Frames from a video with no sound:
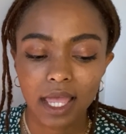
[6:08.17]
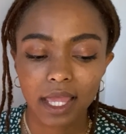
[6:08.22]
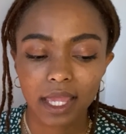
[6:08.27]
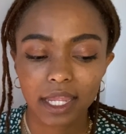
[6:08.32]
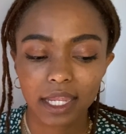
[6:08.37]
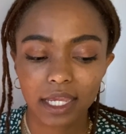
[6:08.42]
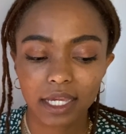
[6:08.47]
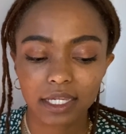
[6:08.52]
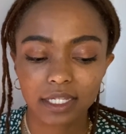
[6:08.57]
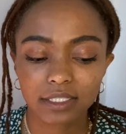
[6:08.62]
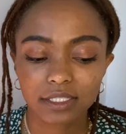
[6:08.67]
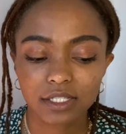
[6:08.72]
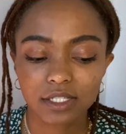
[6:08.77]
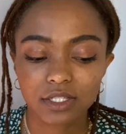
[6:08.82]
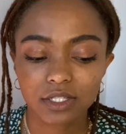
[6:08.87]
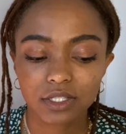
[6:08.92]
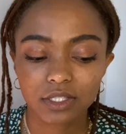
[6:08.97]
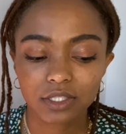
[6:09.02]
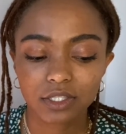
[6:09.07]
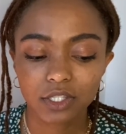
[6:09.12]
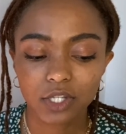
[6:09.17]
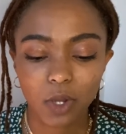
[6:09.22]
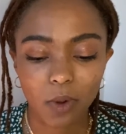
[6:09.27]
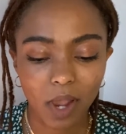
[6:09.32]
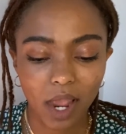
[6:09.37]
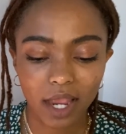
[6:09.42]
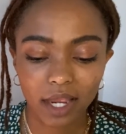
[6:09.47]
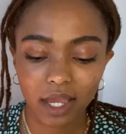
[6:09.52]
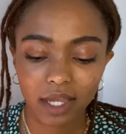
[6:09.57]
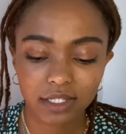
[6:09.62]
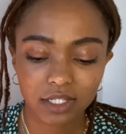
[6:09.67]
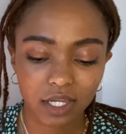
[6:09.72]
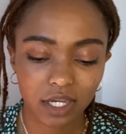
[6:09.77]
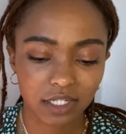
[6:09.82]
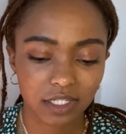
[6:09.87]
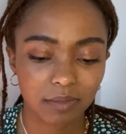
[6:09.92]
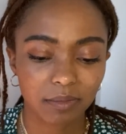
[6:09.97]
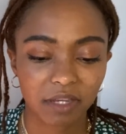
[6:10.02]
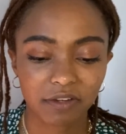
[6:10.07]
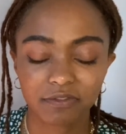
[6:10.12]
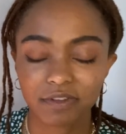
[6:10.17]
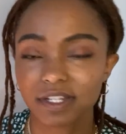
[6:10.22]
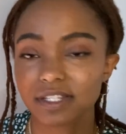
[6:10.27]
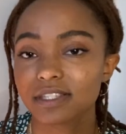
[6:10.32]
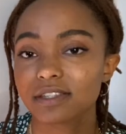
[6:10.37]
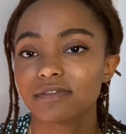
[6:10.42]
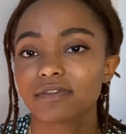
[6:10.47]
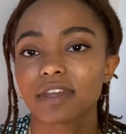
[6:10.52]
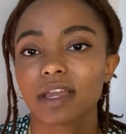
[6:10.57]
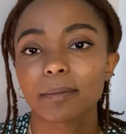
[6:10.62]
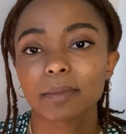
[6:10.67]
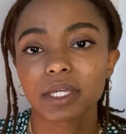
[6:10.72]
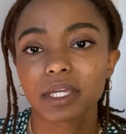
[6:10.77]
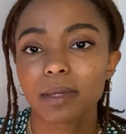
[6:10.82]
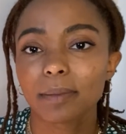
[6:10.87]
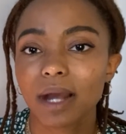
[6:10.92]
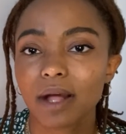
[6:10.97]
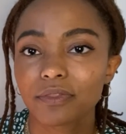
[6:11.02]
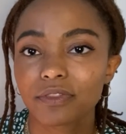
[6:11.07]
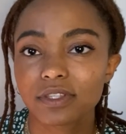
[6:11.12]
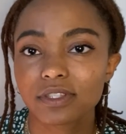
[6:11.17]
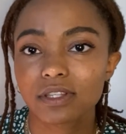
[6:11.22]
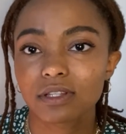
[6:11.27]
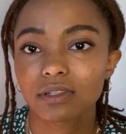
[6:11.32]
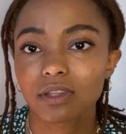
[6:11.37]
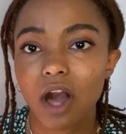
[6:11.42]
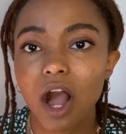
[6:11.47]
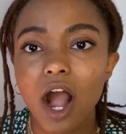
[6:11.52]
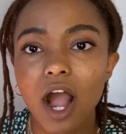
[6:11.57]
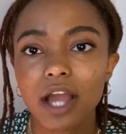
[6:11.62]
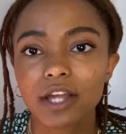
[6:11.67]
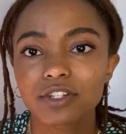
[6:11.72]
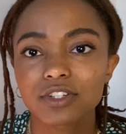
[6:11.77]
And, you know, I talk to my friends and family about this a lot.